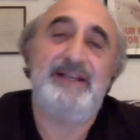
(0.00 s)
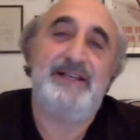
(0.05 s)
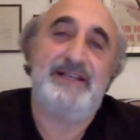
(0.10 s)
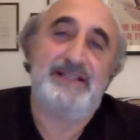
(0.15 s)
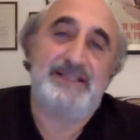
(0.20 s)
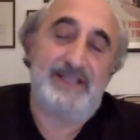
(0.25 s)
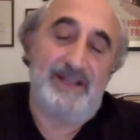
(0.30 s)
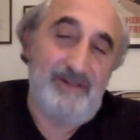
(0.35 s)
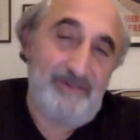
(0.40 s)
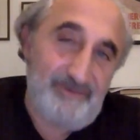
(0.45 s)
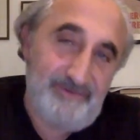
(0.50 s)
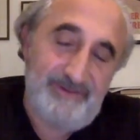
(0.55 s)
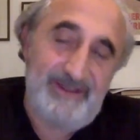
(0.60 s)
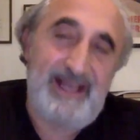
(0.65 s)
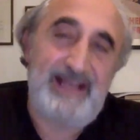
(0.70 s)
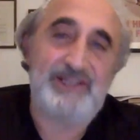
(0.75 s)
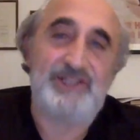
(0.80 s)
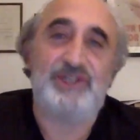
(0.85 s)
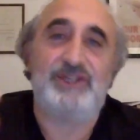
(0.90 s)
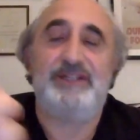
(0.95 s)

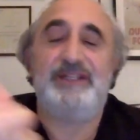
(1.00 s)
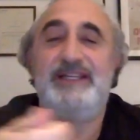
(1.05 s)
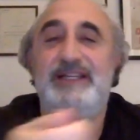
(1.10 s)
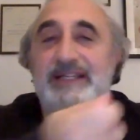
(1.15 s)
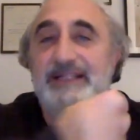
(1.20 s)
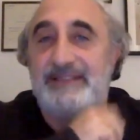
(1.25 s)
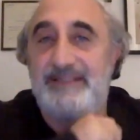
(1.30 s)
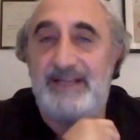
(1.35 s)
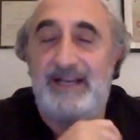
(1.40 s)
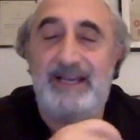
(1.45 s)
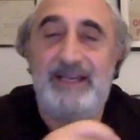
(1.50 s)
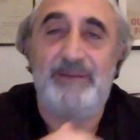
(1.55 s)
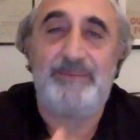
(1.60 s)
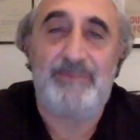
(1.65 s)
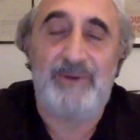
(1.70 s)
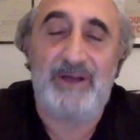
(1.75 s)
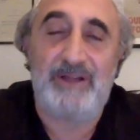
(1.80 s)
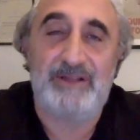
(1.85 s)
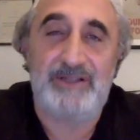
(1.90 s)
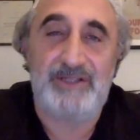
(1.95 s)
Self-flagellate. I
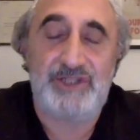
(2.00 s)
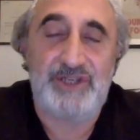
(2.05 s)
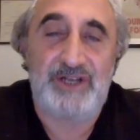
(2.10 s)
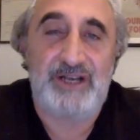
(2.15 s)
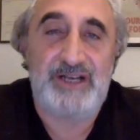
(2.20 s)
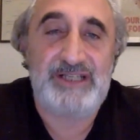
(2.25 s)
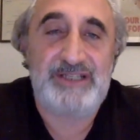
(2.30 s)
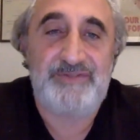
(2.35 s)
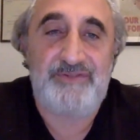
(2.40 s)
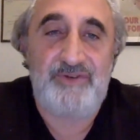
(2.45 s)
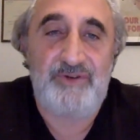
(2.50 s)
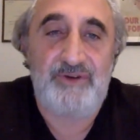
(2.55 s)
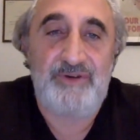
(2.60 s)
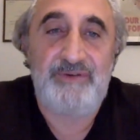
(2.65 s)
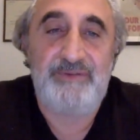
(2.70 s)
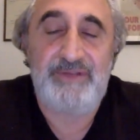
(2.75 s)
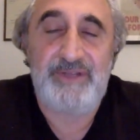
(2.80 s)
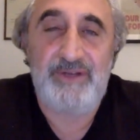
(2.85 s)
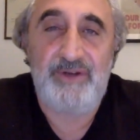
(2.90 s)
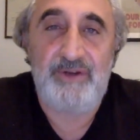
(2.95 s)
apologize
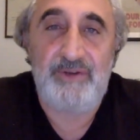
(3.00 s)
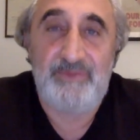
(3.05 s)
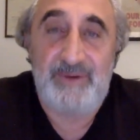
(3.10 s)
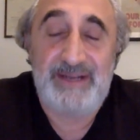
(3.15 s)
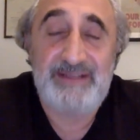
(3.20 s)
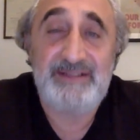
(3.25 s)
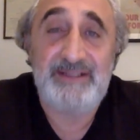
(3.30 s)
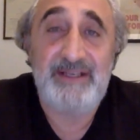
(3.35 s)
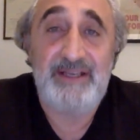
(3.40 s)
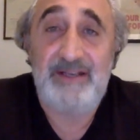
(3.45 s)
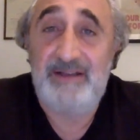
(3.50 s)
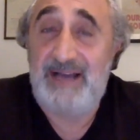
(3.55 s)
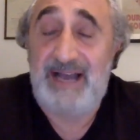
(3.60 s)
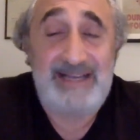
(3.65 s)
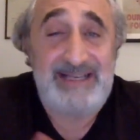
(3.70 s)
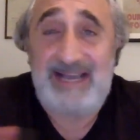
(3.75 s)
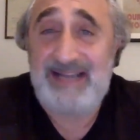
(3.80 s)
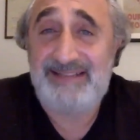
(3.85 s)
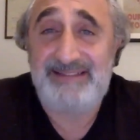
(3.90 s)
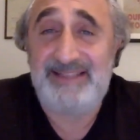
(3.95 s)
for you know right."
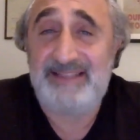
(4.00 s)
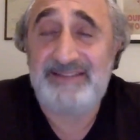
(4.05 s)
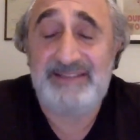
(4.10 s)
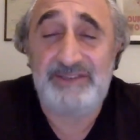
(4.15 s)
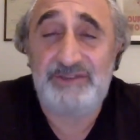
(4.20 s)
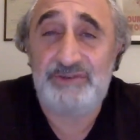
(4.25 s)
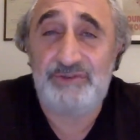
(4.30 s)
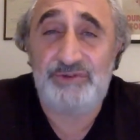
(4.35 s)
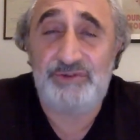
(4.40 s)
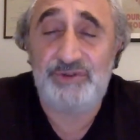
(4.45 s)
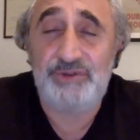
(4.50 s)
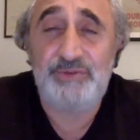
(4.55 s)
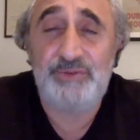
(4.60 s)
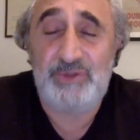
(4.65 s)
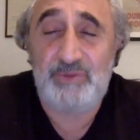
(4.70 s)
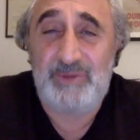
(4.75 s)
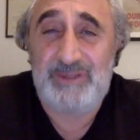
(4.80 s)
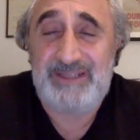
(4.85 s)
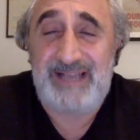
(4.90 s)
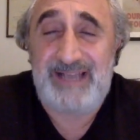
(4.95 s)
I had nothing to do
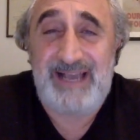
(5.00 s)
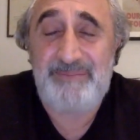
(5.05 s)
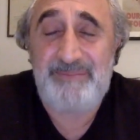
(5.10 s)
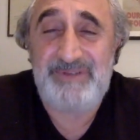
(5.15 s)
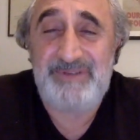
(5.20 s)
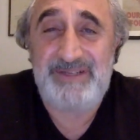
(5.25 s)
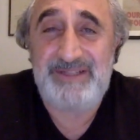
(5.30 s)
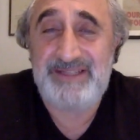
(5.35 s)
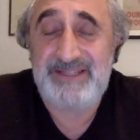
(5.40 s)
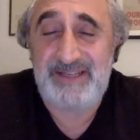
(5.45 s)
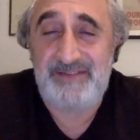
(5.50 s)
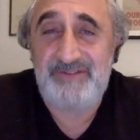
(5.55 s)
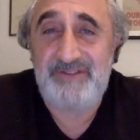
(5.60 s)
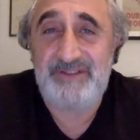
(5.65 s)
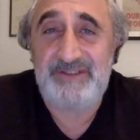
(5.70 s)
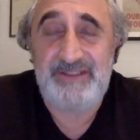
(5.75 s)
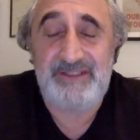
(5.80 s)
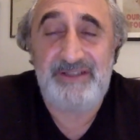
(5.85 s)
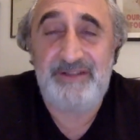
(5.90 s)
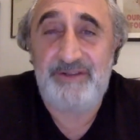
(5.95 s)
with what happened in
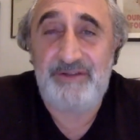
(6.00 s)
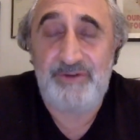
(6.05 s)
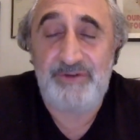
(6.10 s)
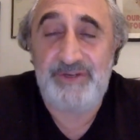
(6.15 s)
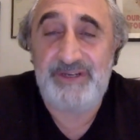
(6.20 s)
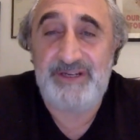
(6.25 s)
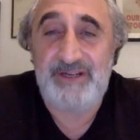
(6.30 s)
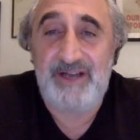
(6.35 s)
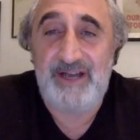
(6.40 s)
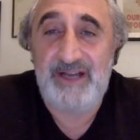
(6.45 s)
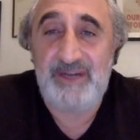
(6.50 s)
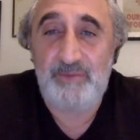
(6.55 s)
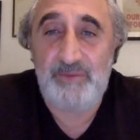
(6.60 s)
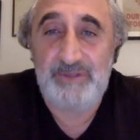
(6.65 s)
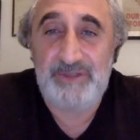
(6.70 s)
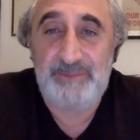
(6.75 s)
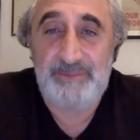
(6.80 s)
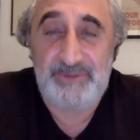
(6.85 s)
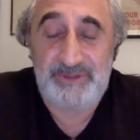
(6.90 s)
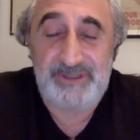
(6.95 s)
1739
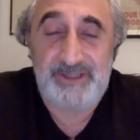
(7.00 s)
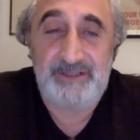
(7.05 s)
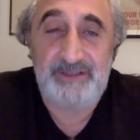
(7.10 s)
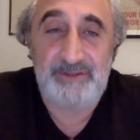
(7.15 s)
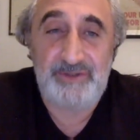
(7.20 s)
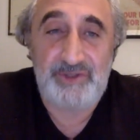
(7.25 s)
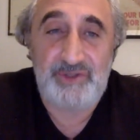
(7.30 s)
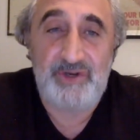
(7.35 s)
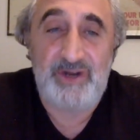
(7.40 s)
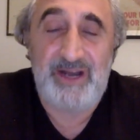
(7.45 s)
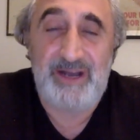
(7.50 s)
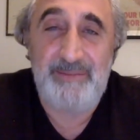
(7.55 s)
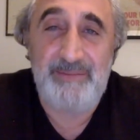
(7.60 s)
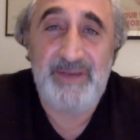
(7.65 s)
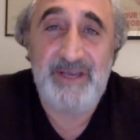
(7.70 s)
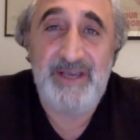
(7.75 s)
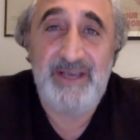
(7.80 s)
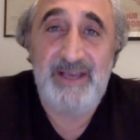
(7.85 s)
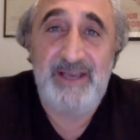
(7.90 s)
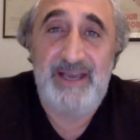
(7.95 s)
with a particular tribe.
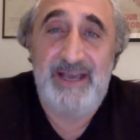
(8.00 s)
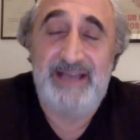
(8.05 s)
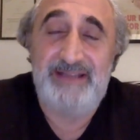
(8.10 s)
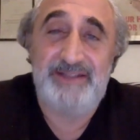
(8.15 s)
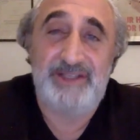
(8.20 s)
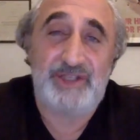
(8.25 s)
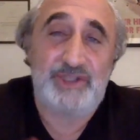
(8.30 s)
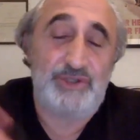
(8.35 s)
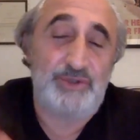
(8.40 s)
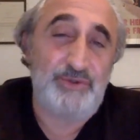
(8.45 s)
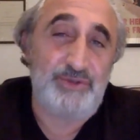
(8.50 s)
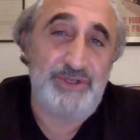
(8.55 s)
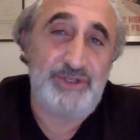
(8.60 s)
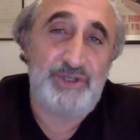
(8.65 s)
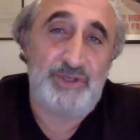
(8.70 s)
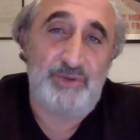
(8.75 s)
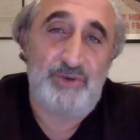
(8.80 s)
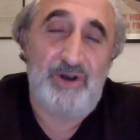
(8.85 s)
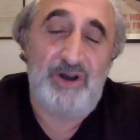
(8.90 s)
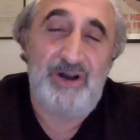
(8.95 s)
And the
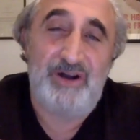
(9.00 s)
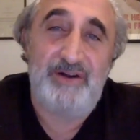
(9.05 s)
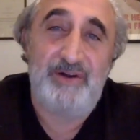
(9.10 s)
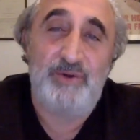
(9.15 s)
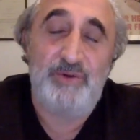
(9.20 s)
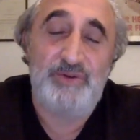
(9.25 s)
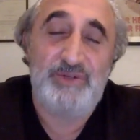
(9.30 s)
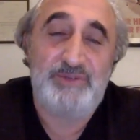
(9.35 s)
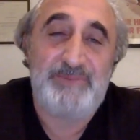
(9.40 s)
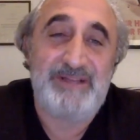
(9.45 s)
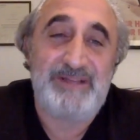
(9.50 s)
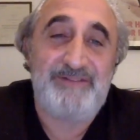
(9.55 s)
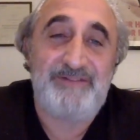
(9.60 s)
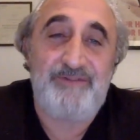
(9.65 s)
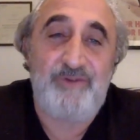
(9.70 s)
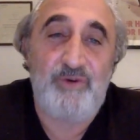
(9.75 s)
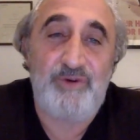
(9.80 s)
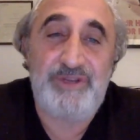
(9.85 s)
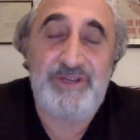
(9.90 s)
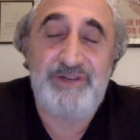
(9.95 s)
students who are who spent
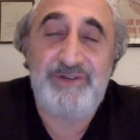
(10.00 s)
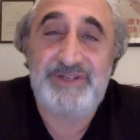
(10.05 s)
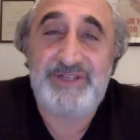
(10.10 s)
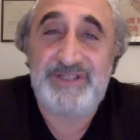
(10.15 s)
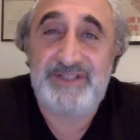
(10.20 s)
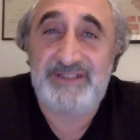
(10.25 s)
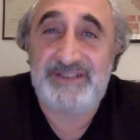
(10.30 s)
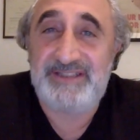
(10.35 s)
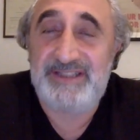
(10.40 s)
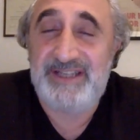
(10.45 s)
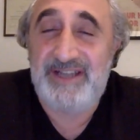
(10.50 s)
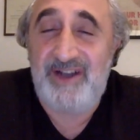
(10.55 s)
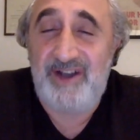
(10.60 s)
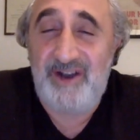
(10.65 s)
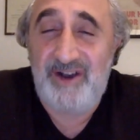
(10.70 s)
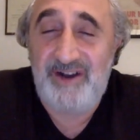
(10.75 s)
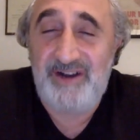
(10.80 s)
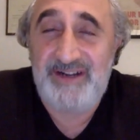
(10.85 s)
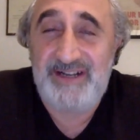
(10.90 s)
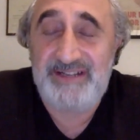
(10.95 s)
four years studying
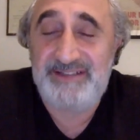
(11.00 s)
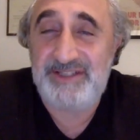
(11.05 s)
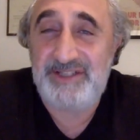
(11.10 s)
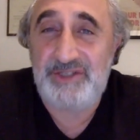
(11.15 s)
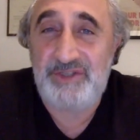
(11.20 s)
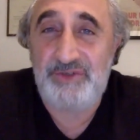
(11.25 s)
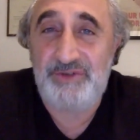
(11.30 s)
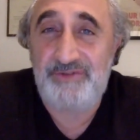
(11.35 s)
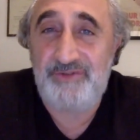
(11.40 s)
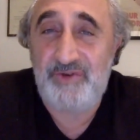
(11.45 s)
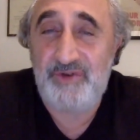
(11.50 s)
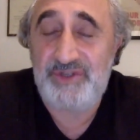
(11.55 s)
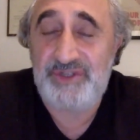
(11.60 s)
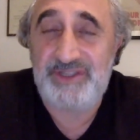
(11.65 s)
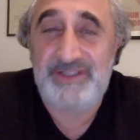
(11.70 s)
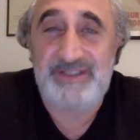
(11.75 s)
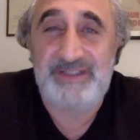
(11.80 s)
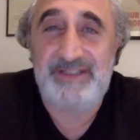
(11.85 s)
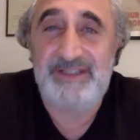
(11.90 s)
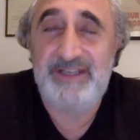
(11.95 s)
hard at this
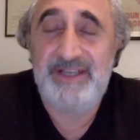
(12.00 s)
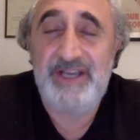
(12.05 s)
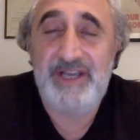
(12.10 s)
university